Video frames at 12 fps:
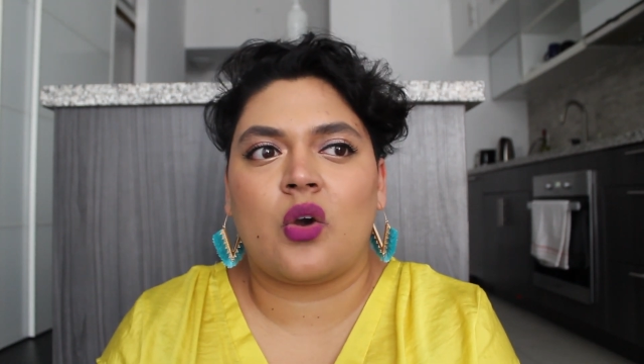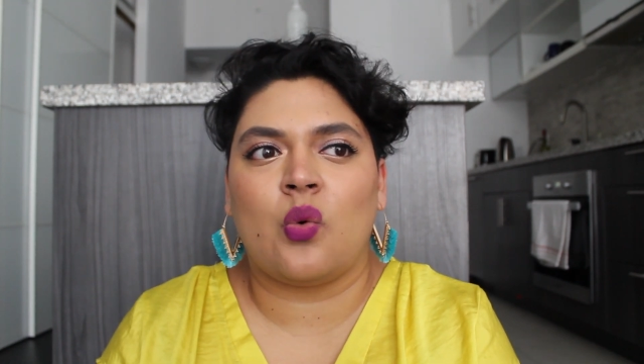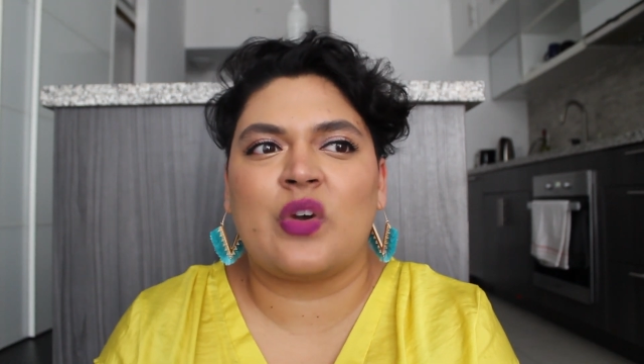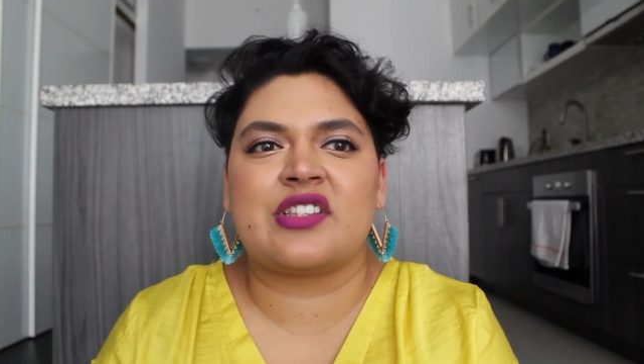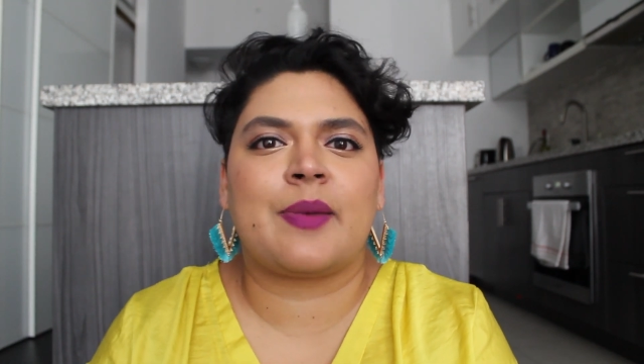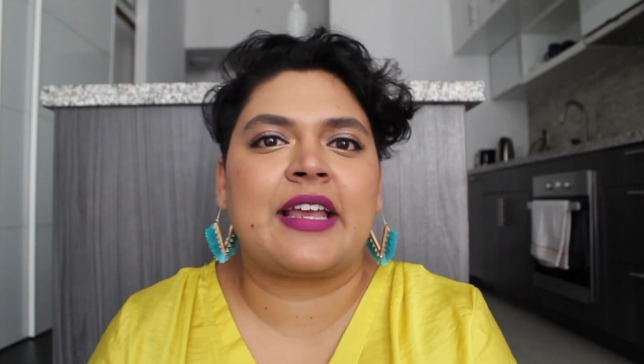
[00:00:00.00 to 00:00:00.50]

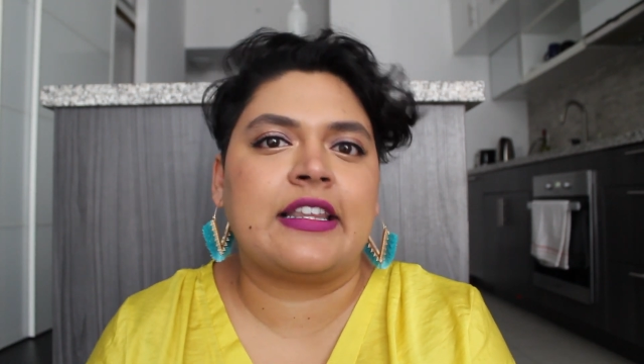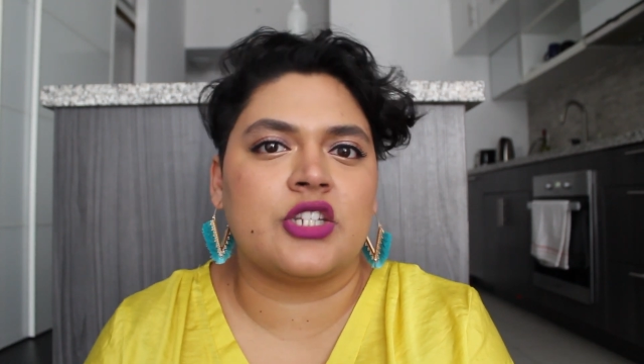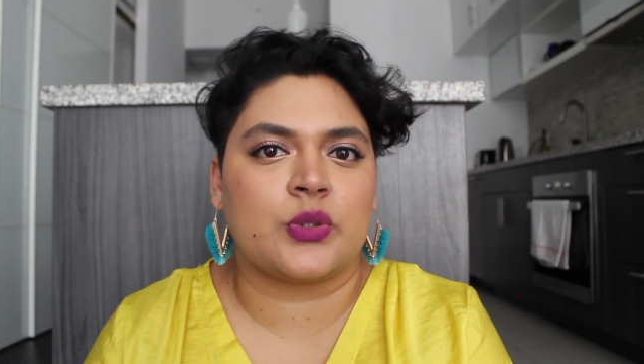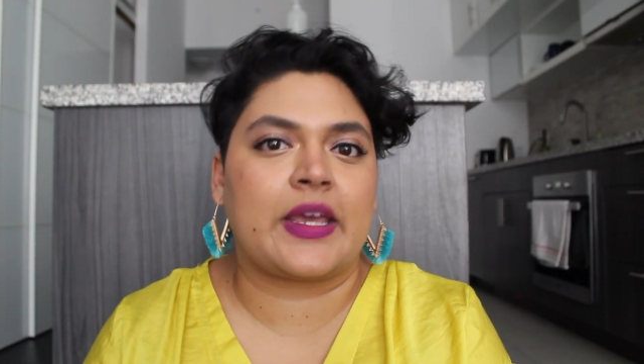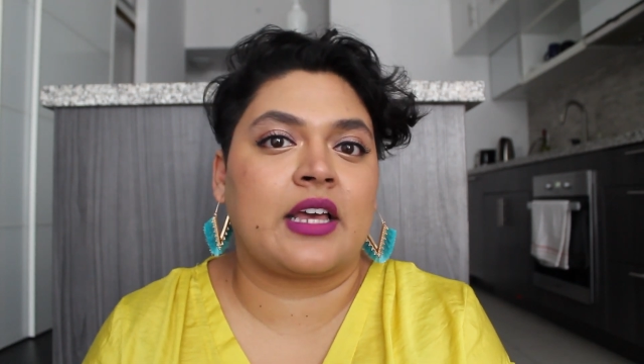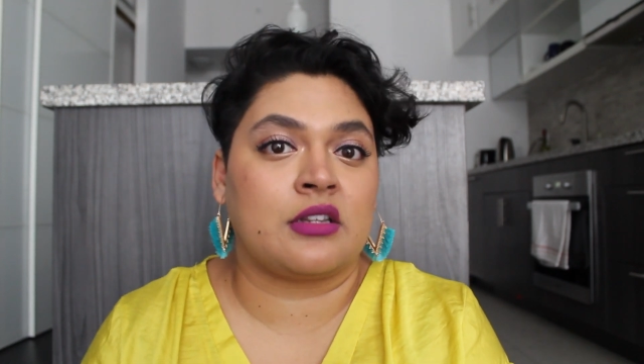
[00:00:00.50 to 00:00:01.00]
was by
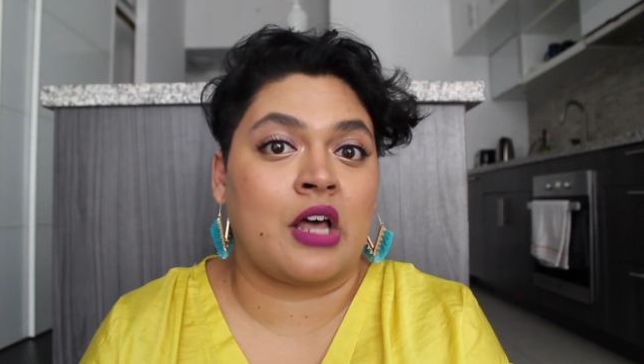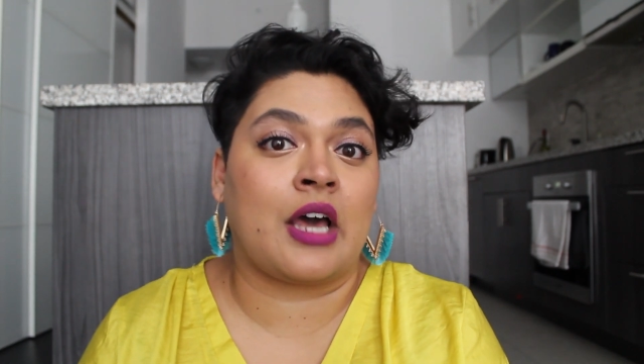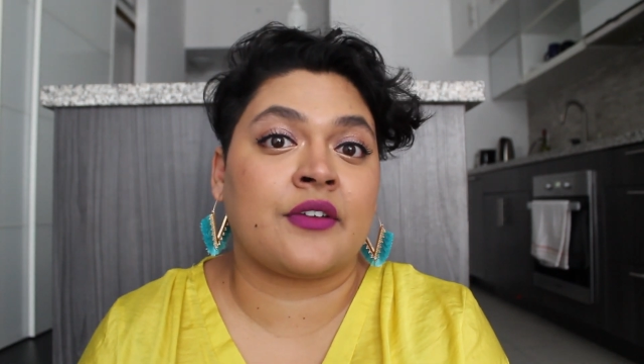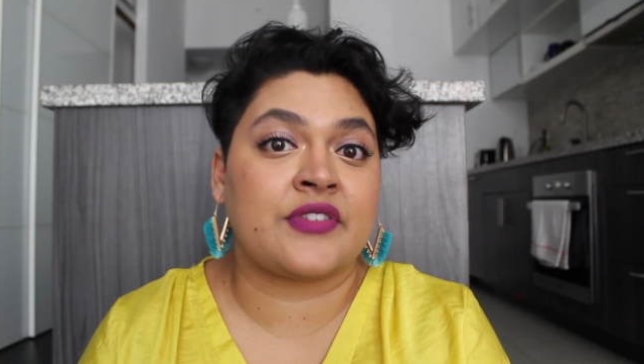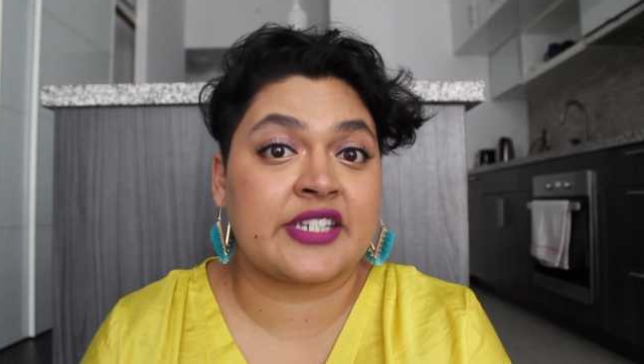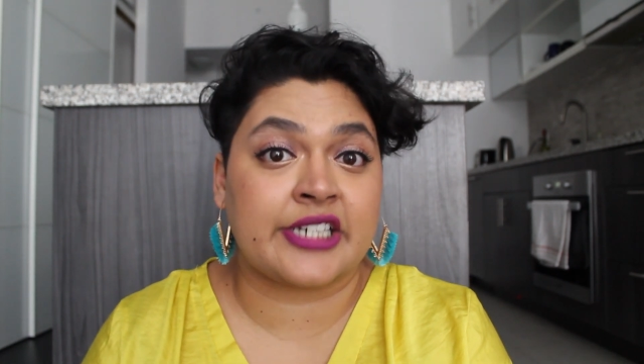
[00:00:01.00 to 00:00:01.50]
doing a
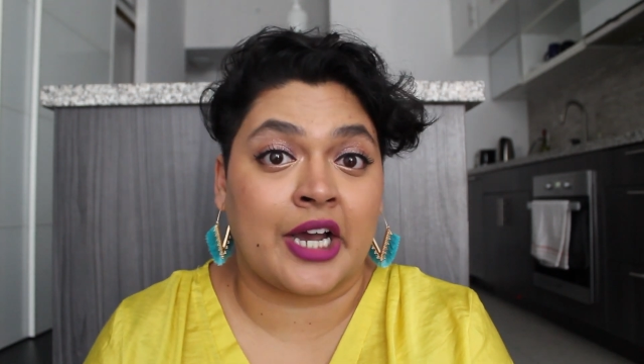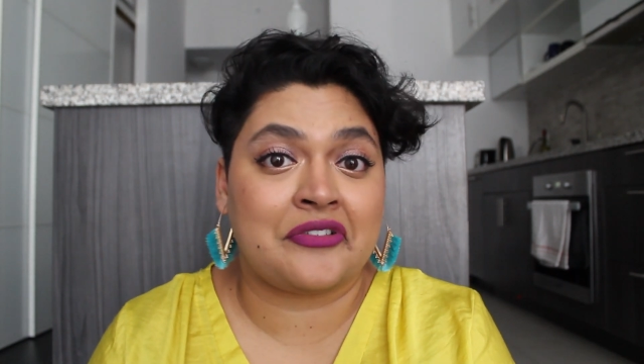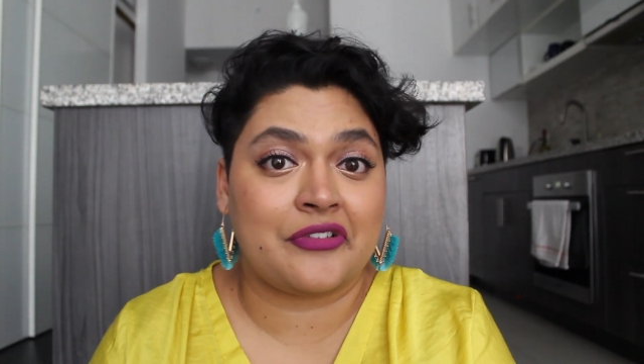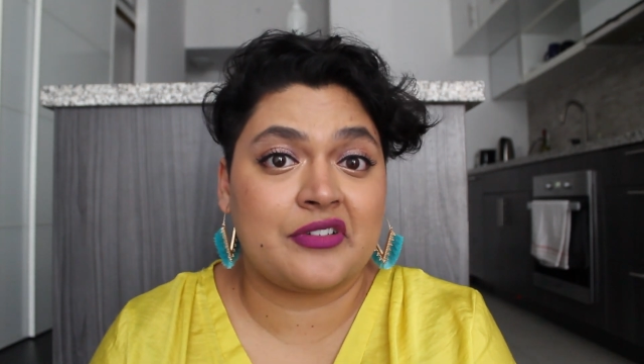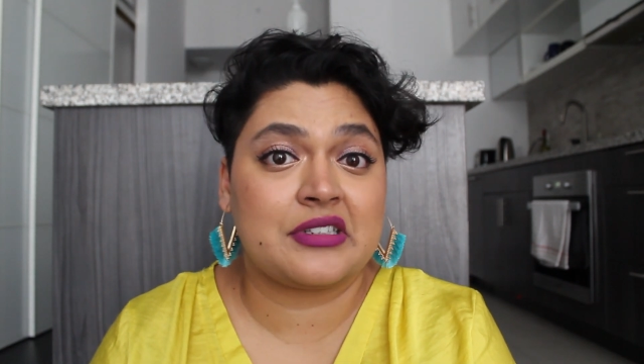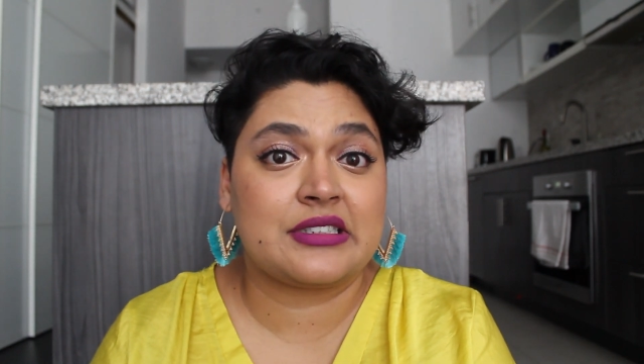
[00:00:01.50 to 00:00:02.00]
lot of
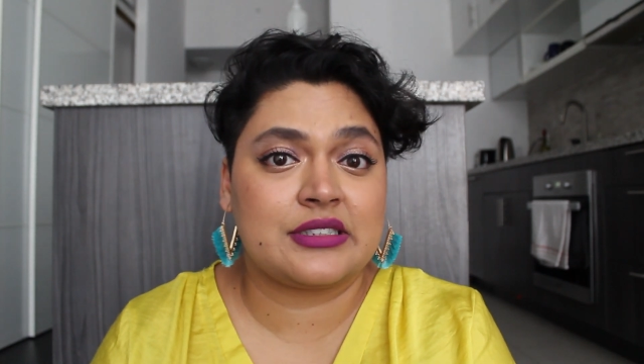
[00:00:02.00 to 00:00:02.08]
stuff.